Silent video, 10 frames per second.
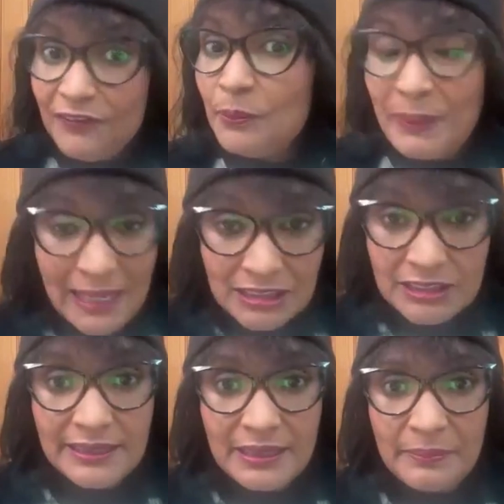if you're
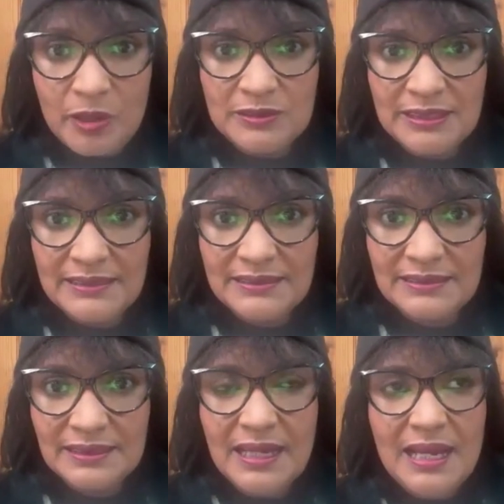passionate about
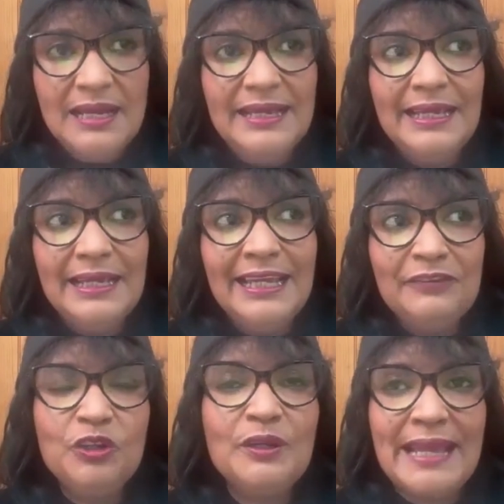it.
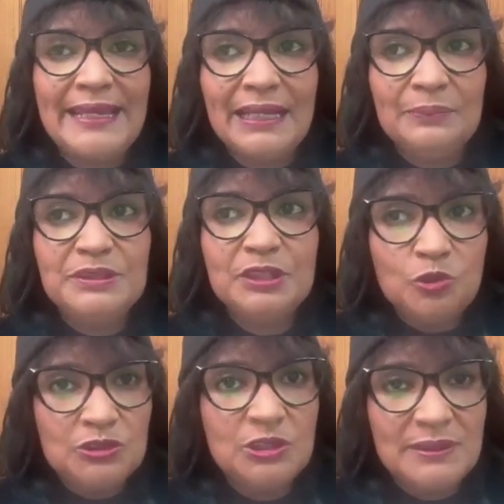If you're getting up to
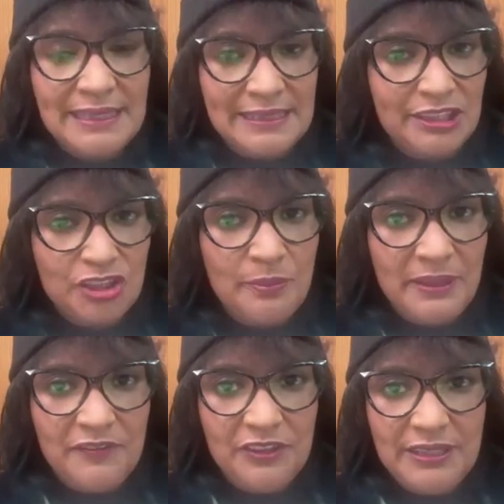go to a desk
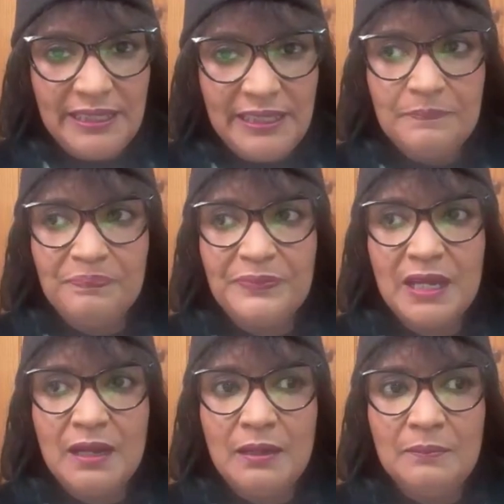job every day,
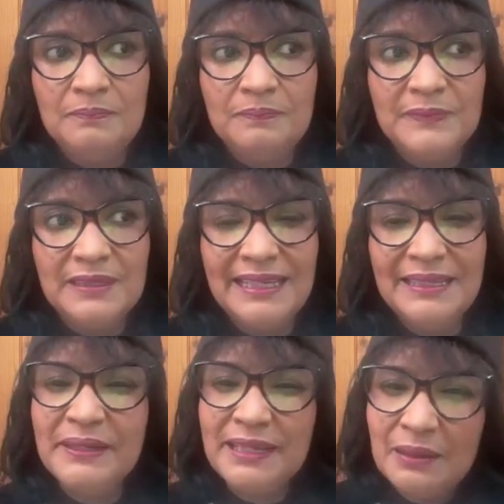
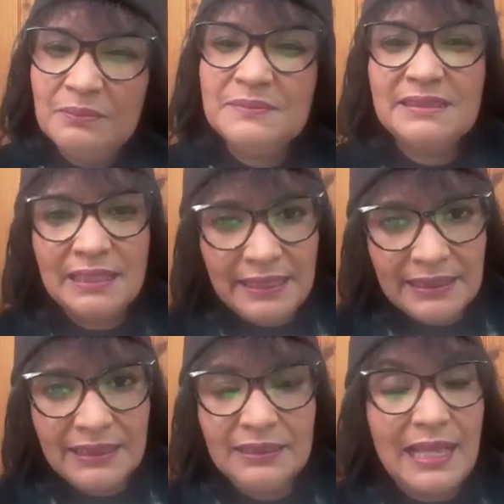it becomes a
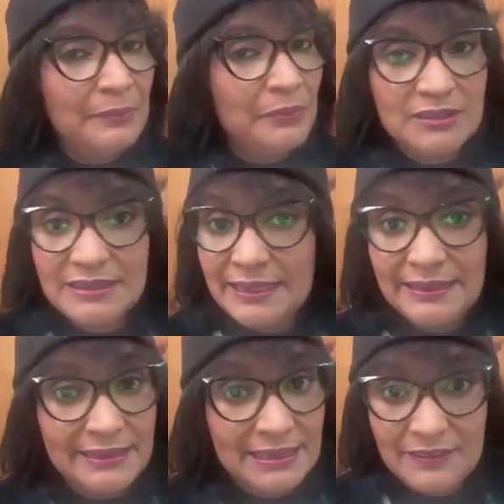little, I'm not
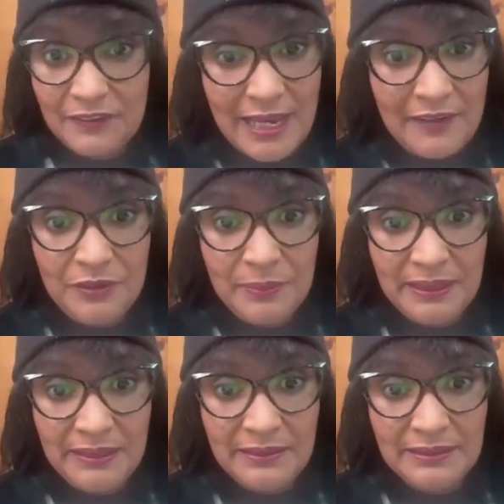saying this is for everybody.